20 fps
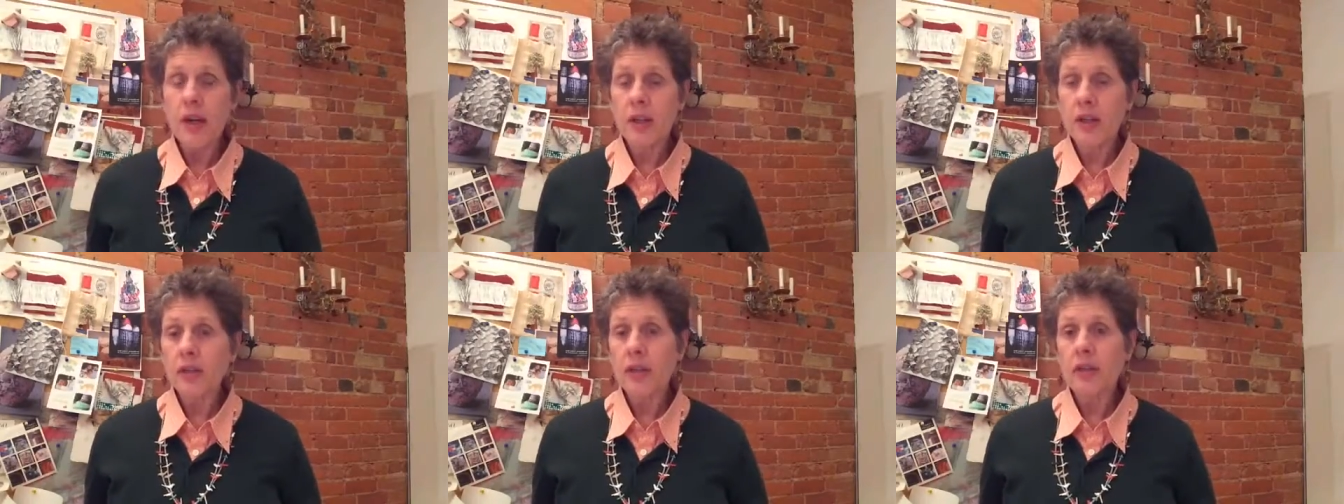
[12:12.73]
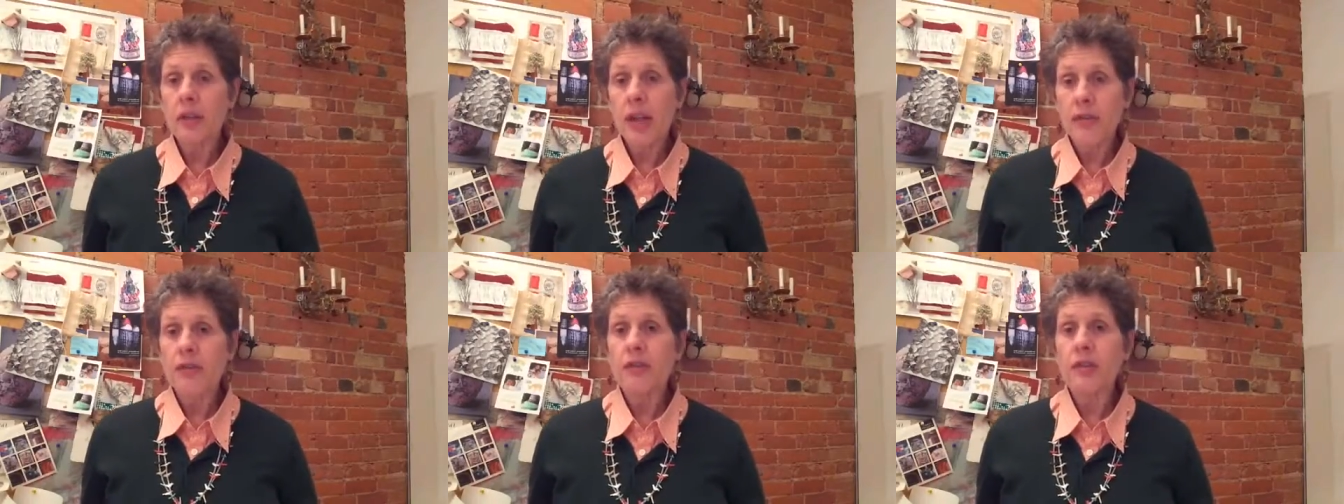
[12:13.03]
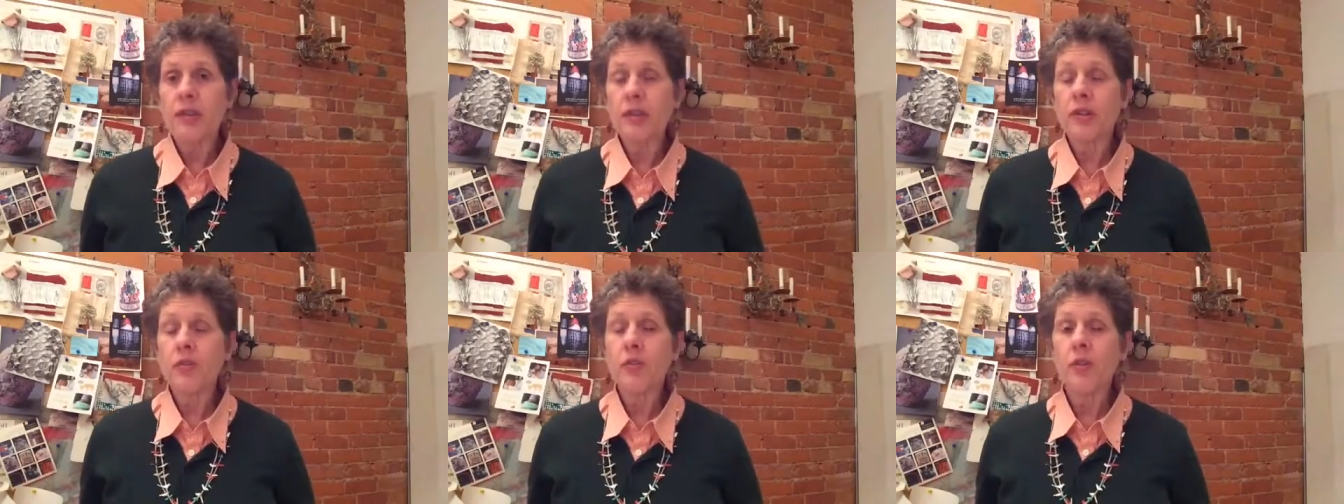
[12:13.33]

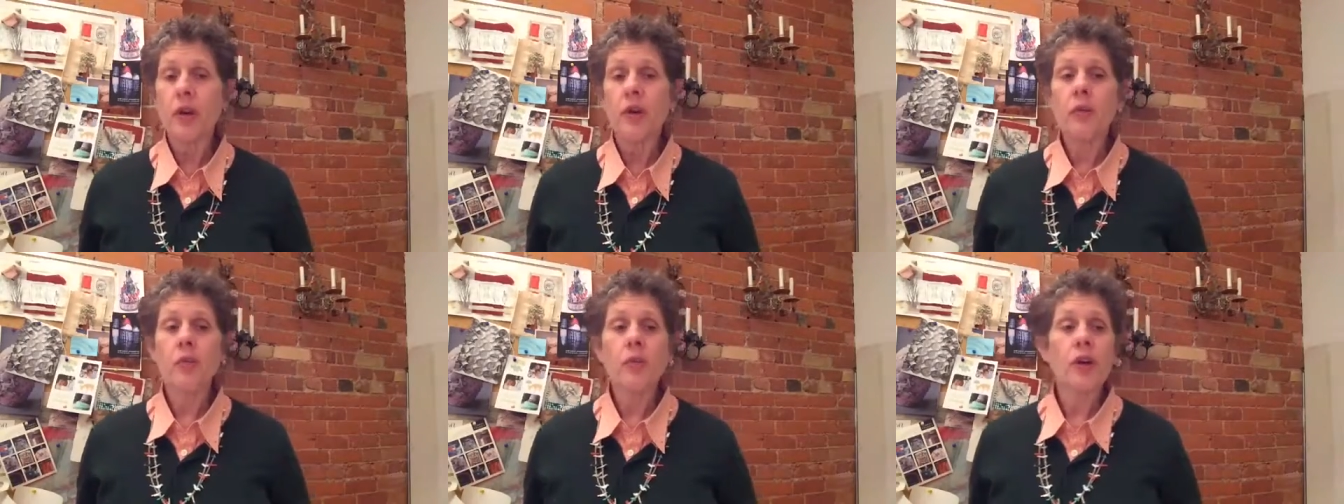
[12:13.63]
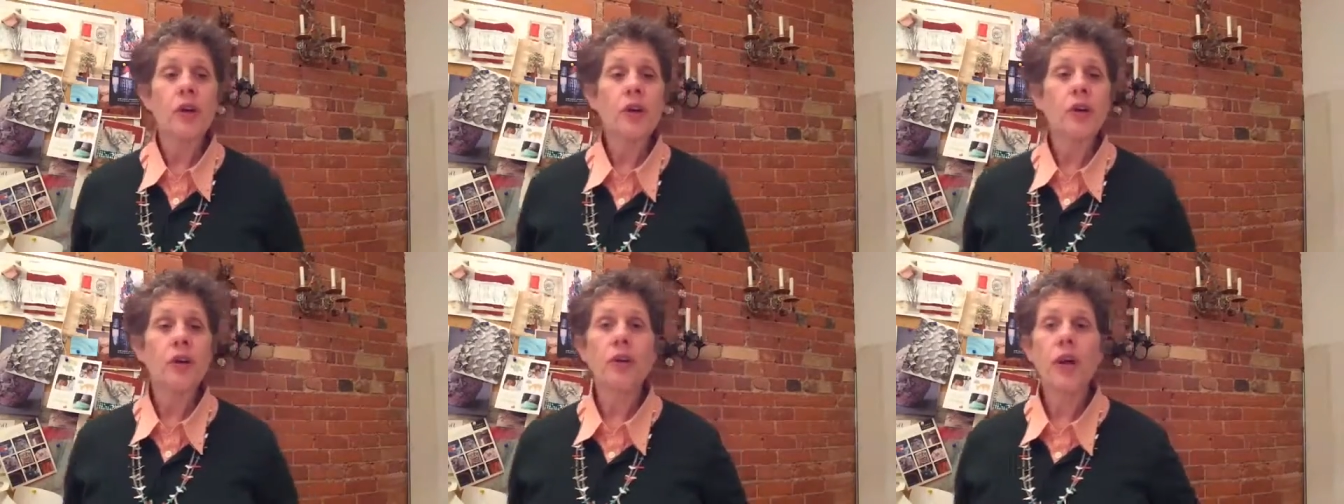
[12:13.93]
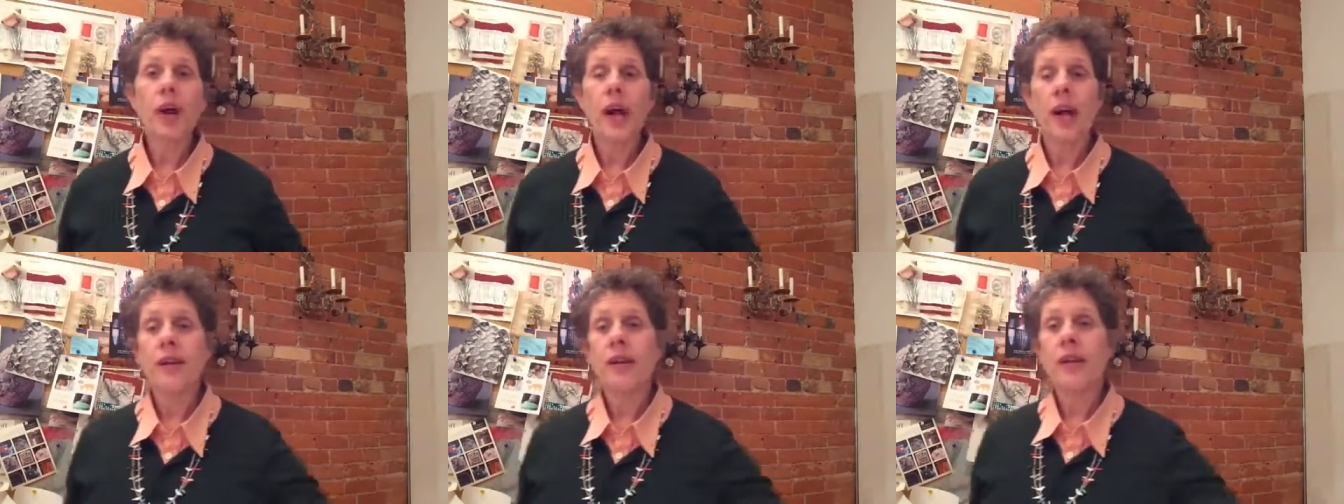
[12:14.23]
levels, where you're
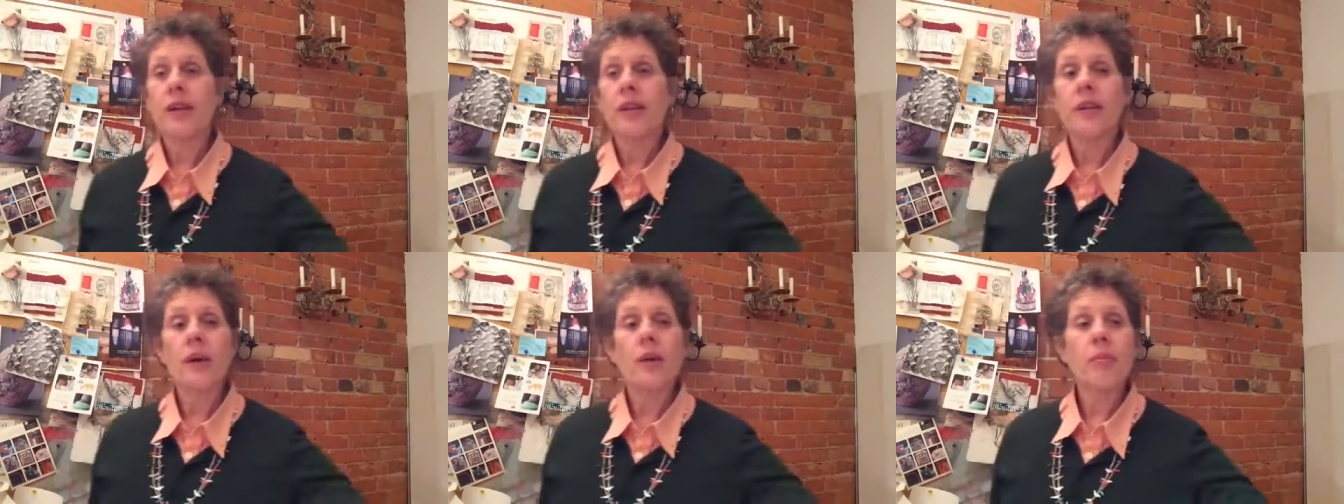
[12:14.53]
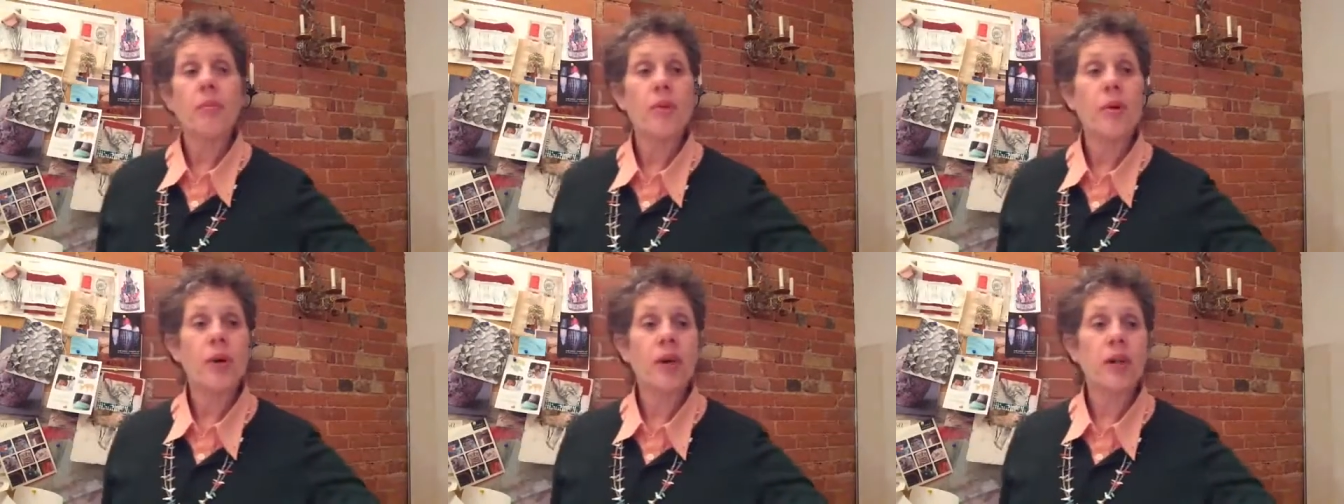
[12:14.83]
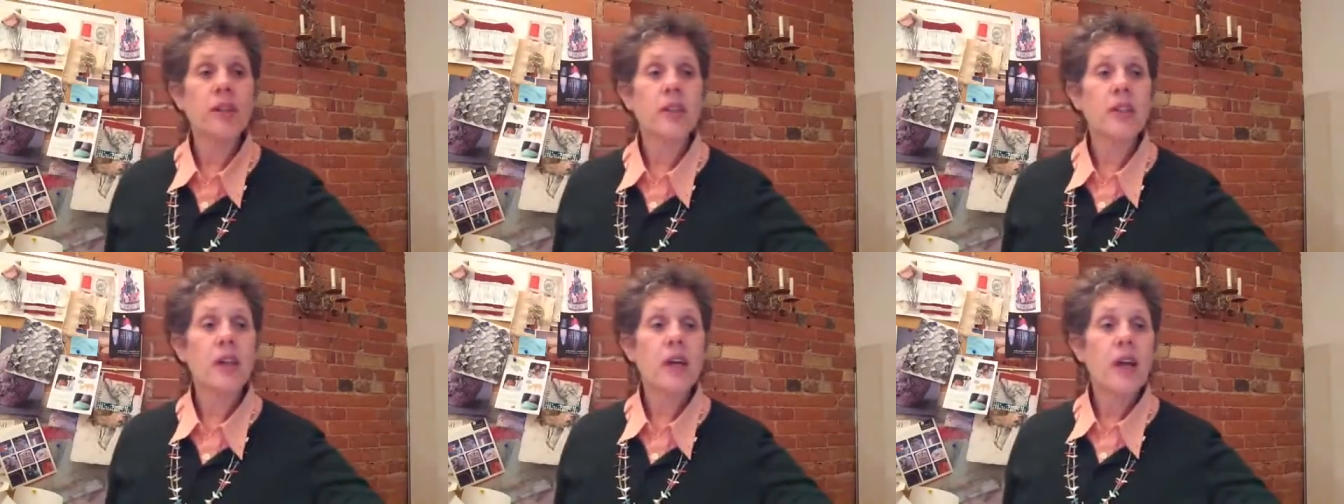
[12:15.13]
at that
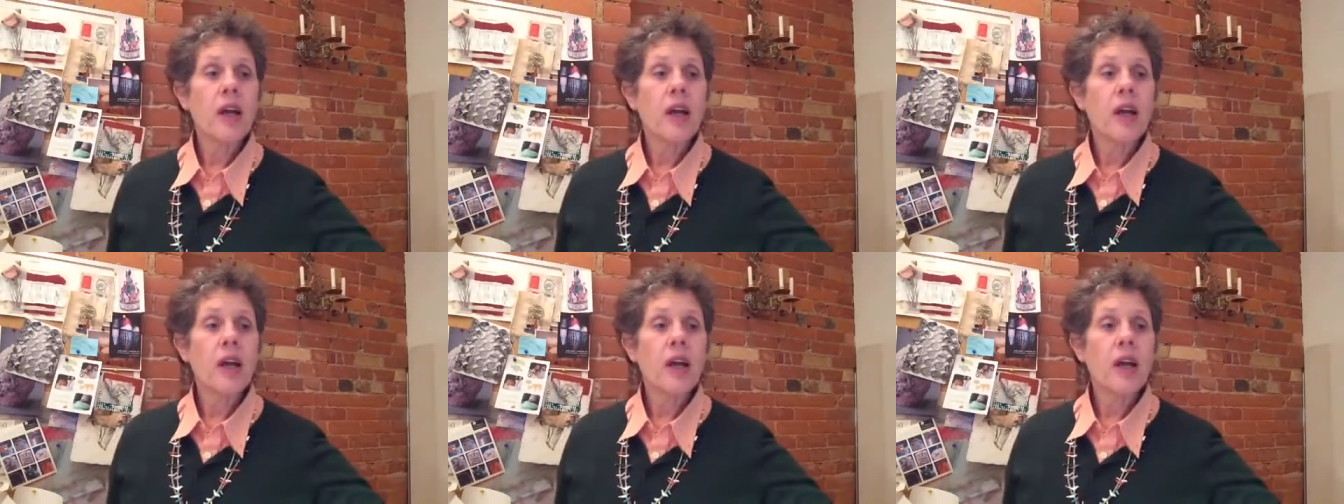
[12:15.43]
point.